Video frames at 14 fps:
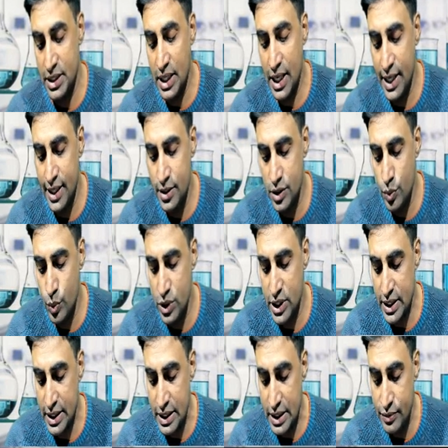hydrogen
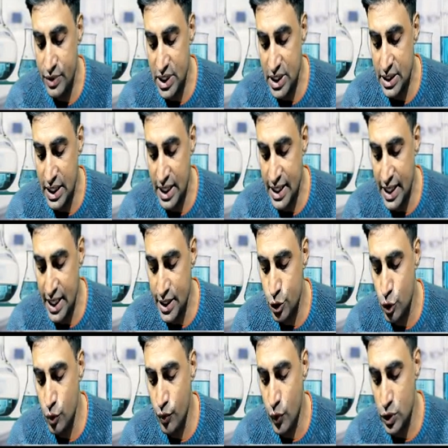which is attached
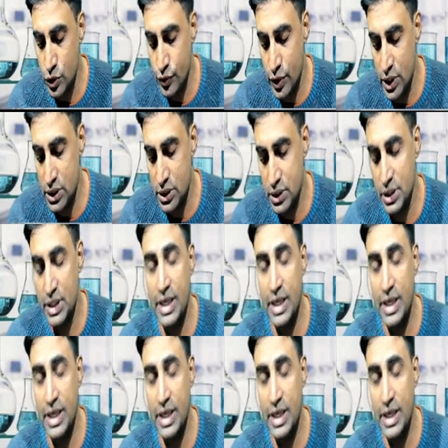to phosphorus